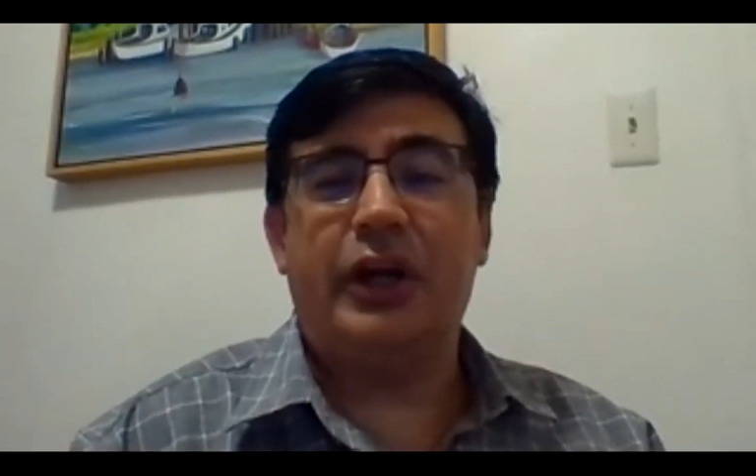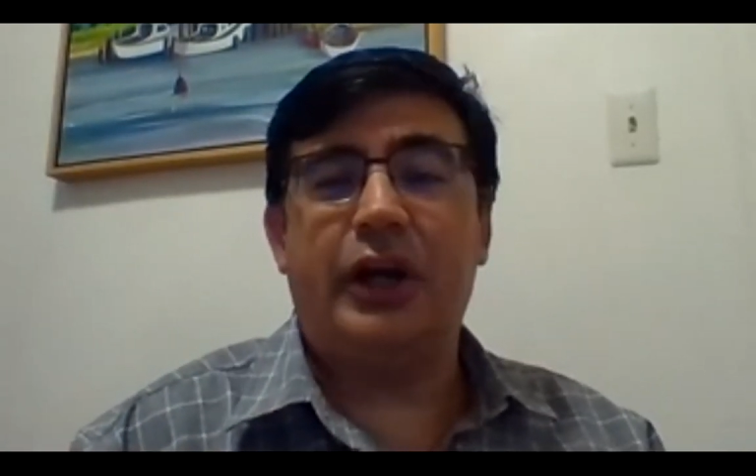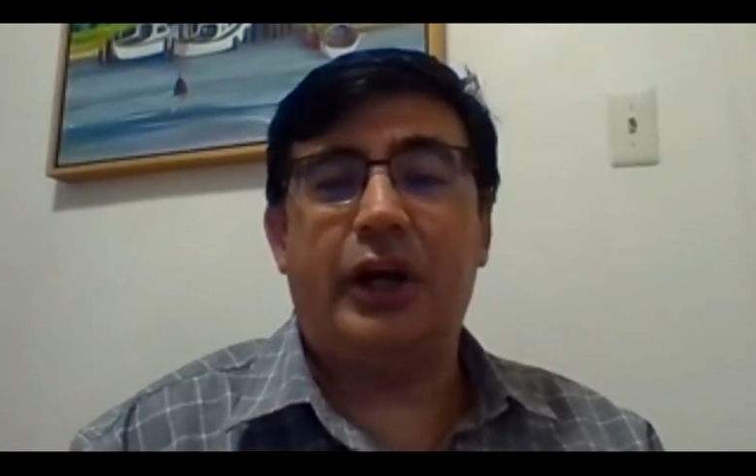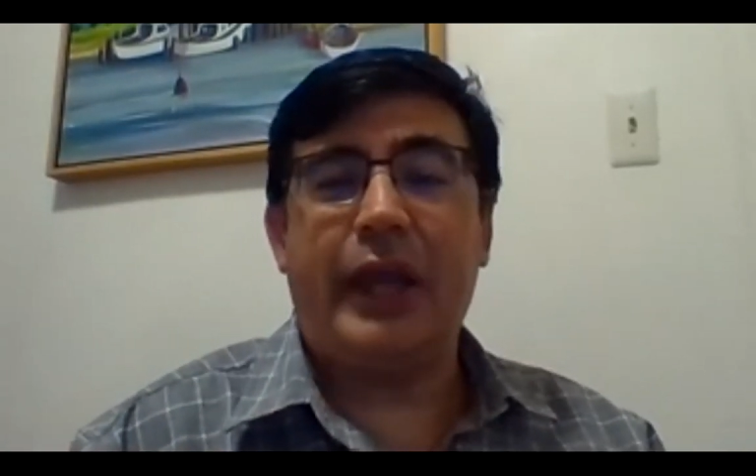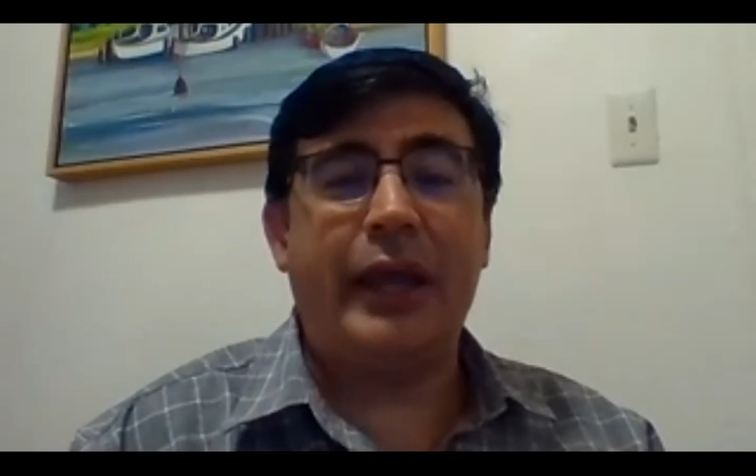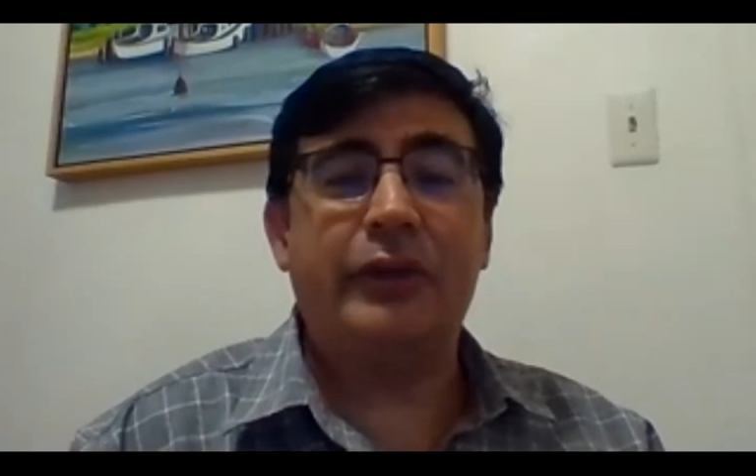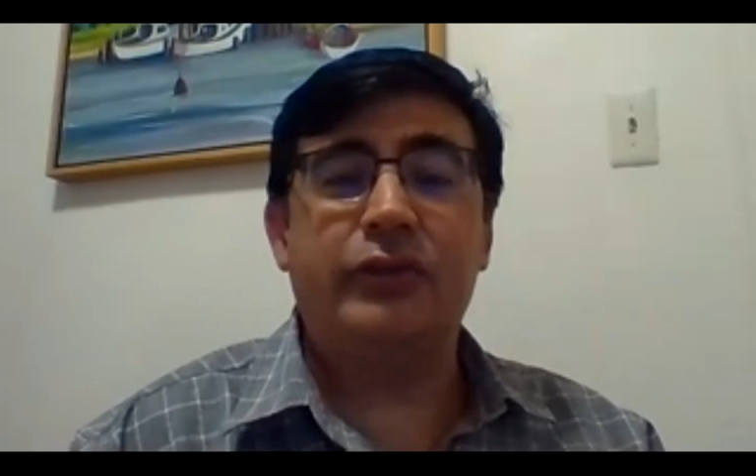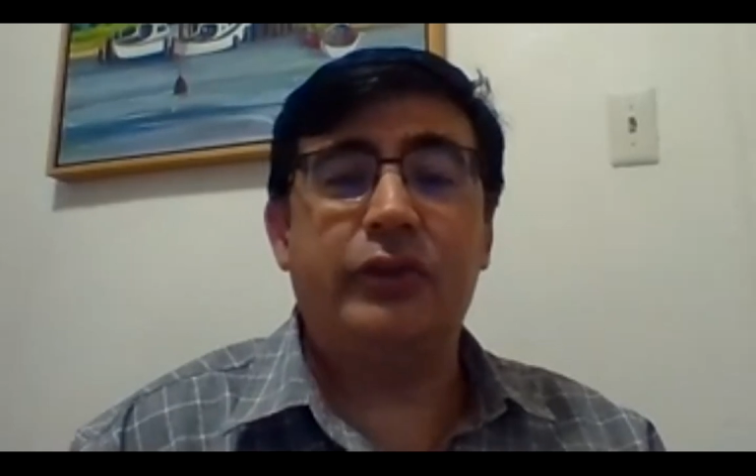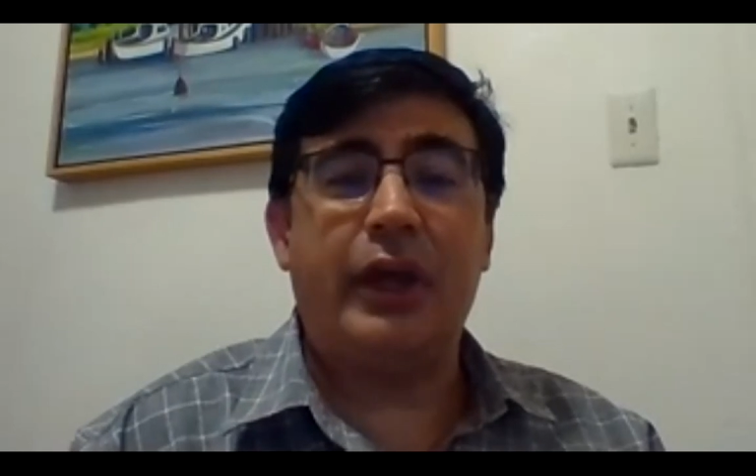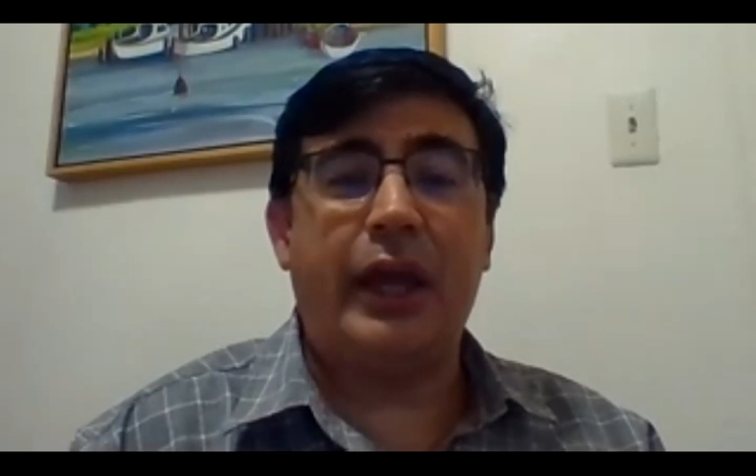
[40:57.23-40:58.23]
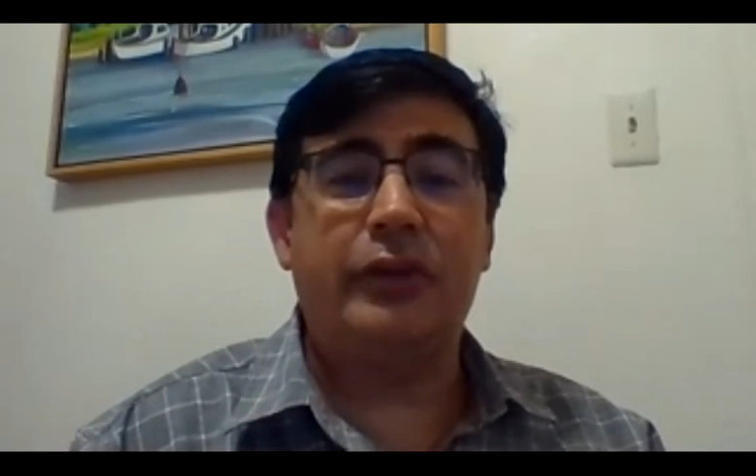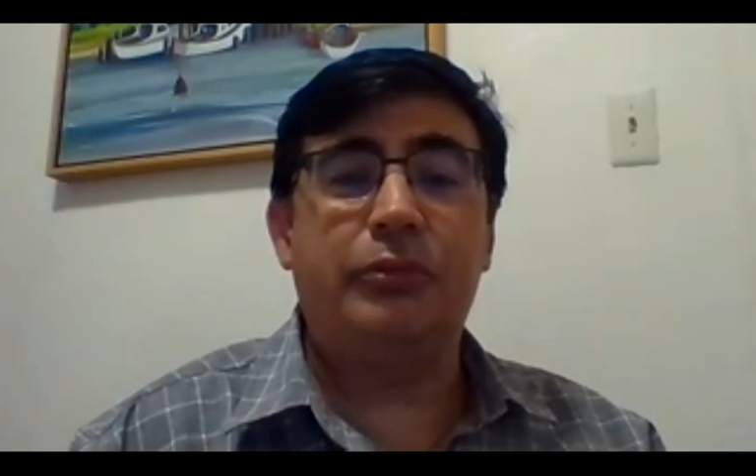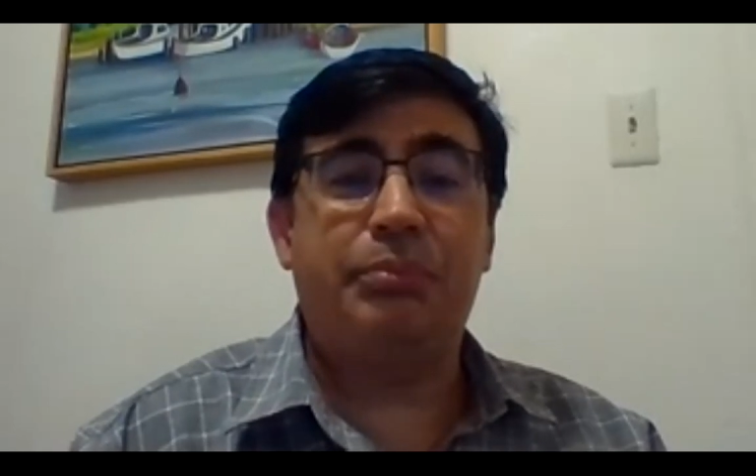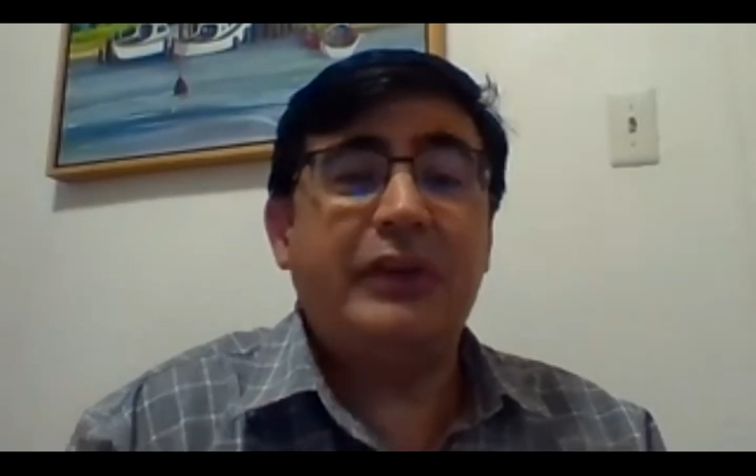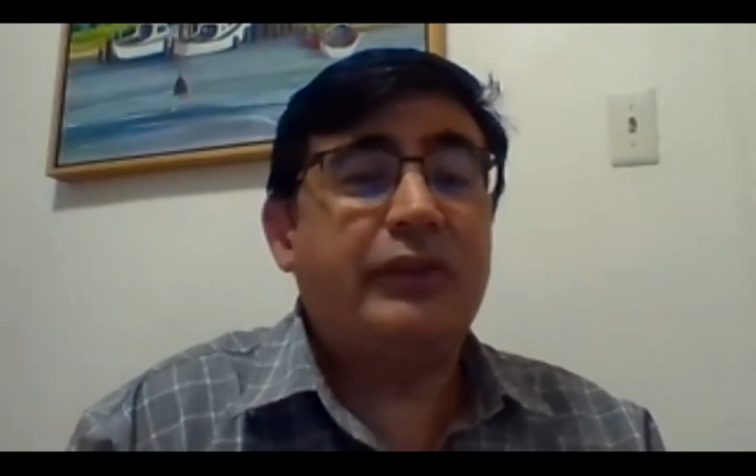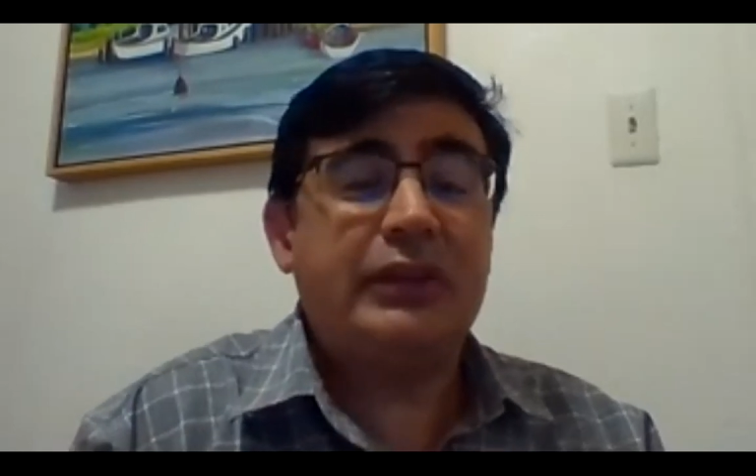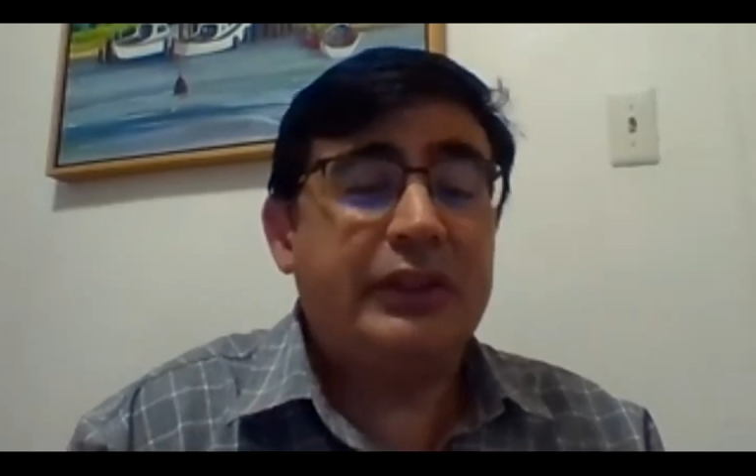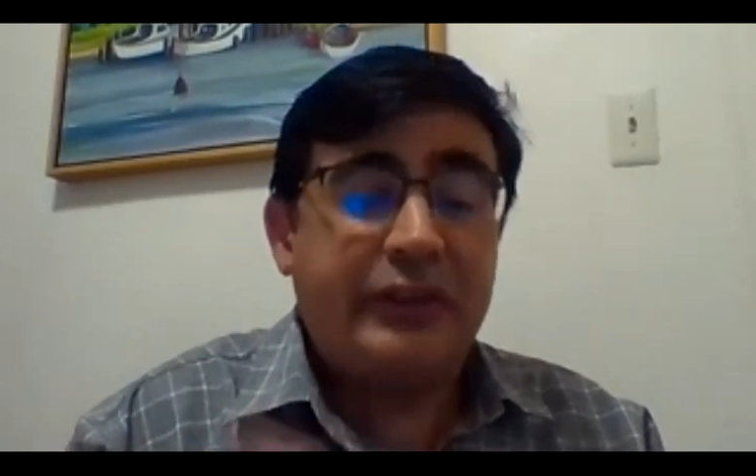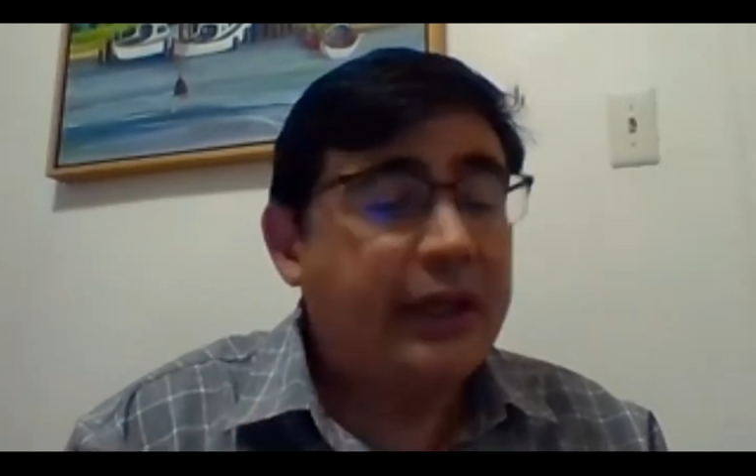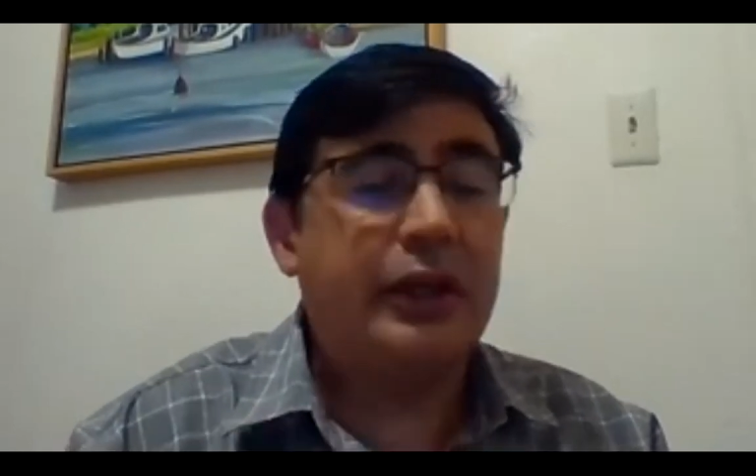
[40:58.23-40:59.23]
and
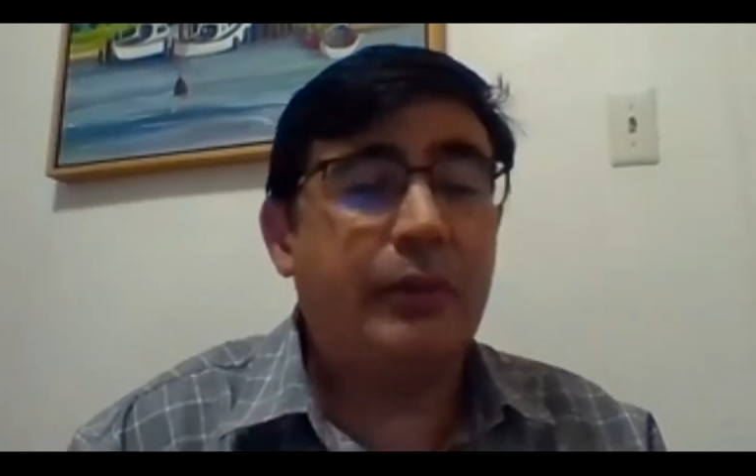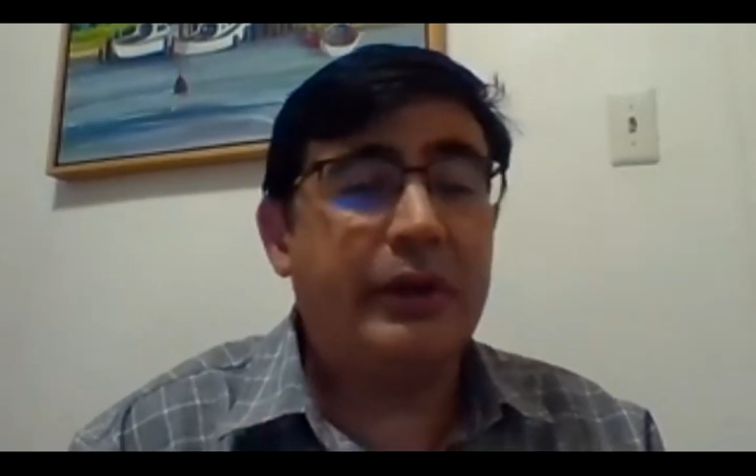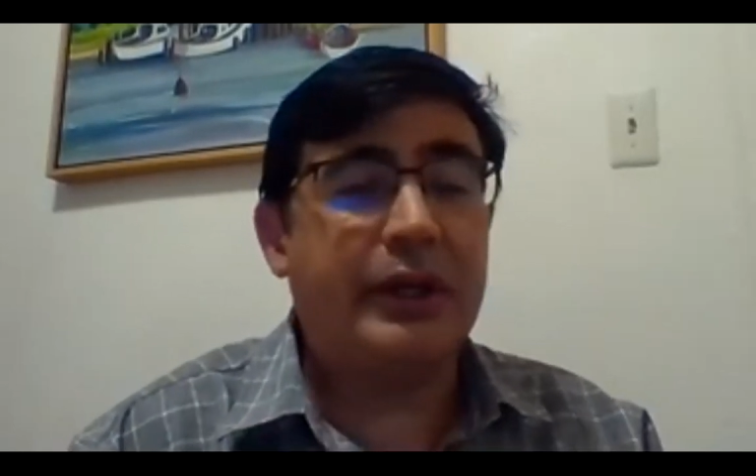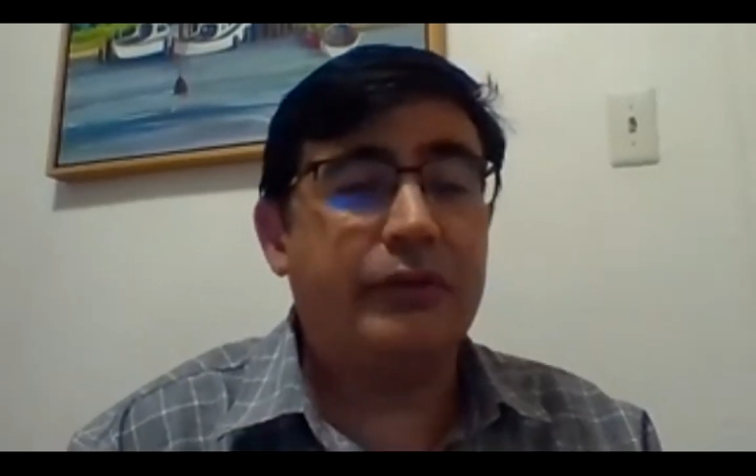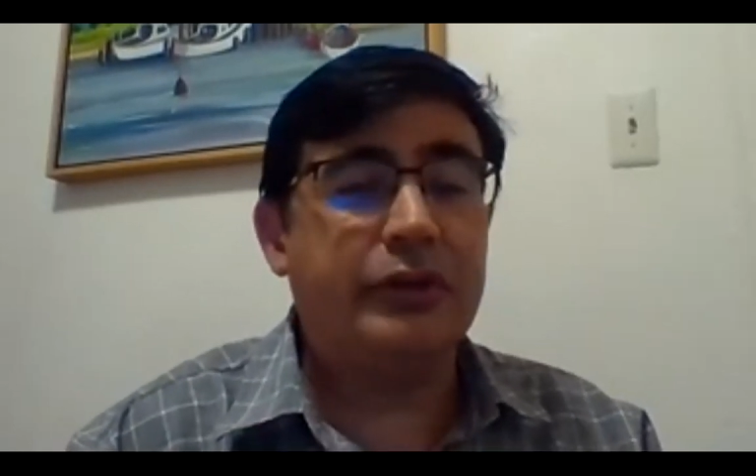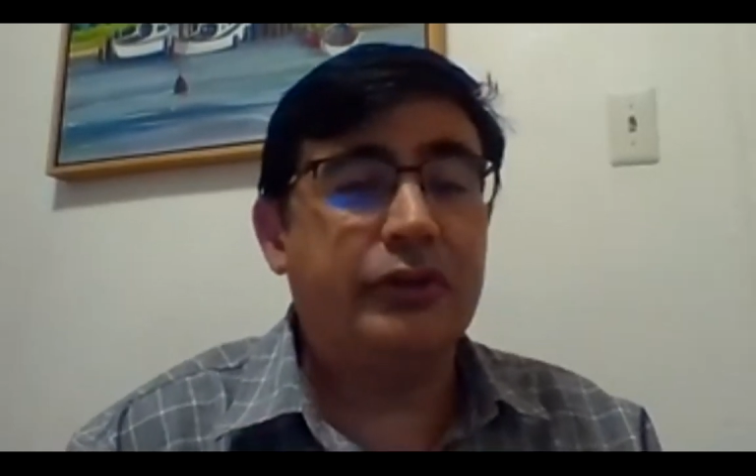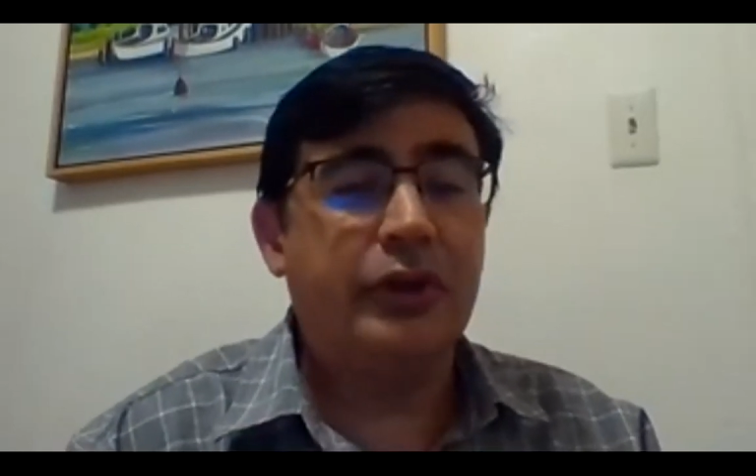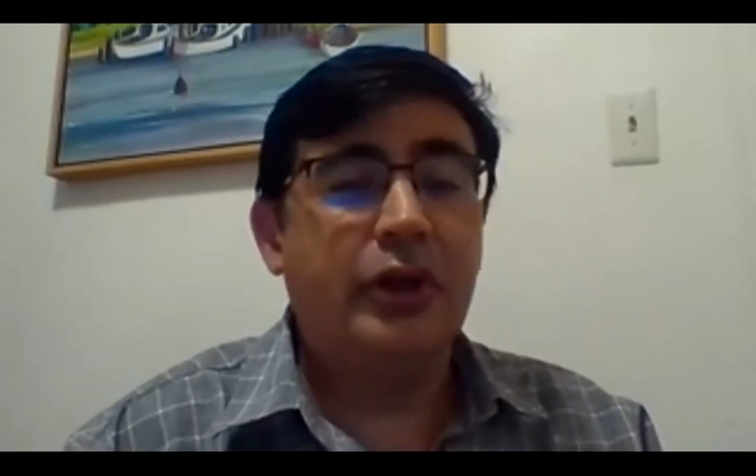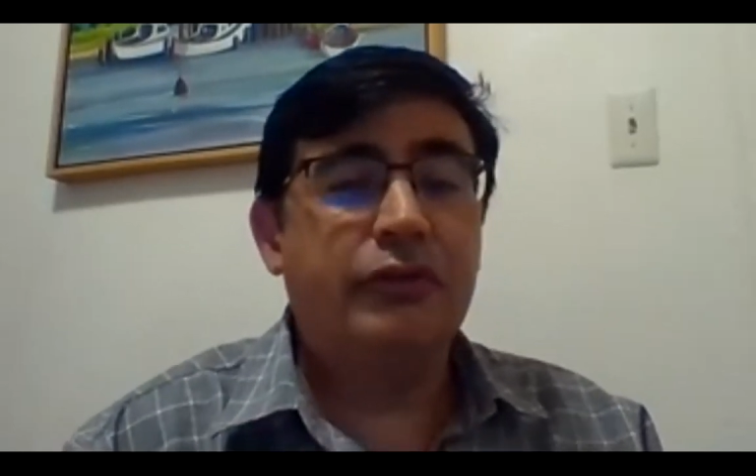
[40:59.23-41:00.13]
basically taking away coverage